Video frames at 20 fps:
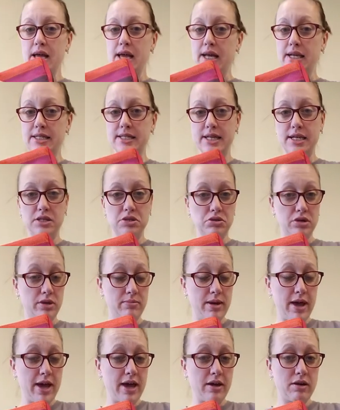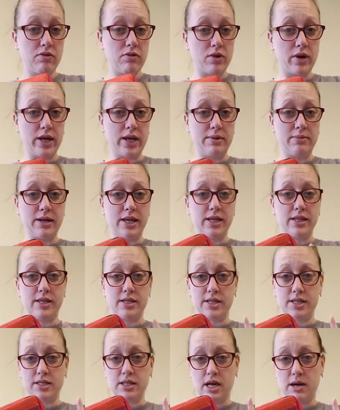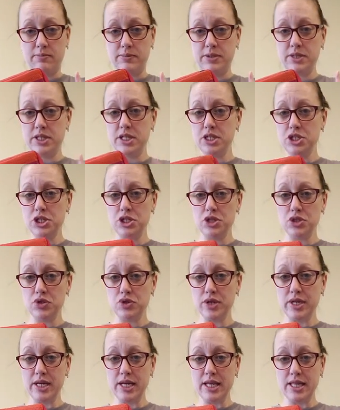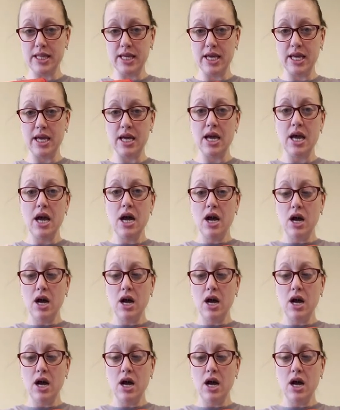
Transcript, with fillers: accessory bag for anybody that does competitions or anything.